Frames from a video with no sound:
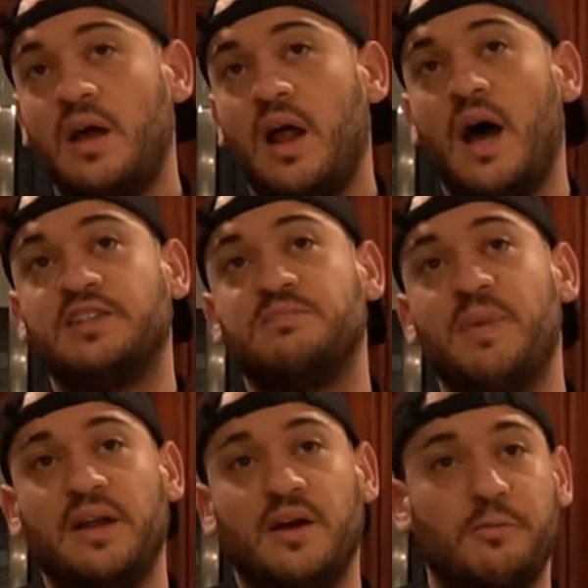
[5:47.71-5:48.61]
uh, is
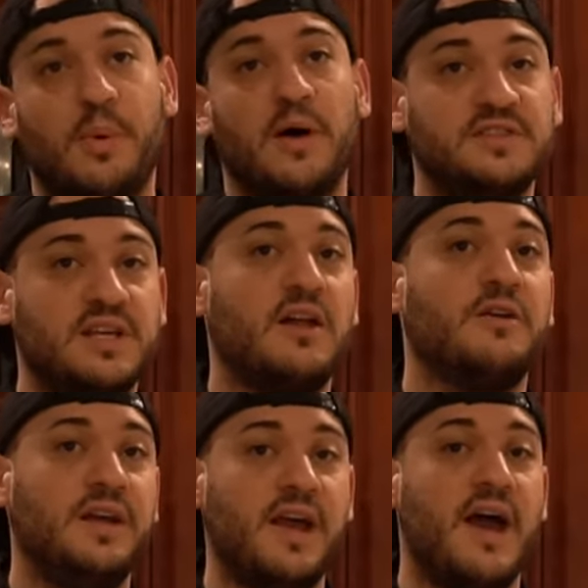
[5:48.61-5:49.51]
made of of
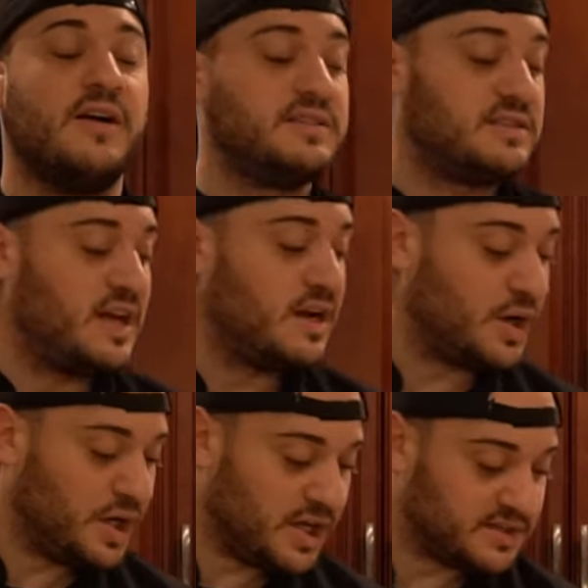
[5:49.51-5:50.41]
celery, carrots, and
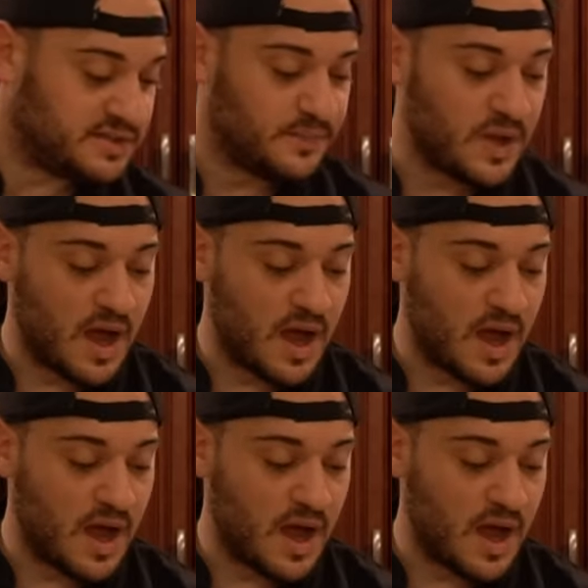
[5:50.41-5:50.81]
onions.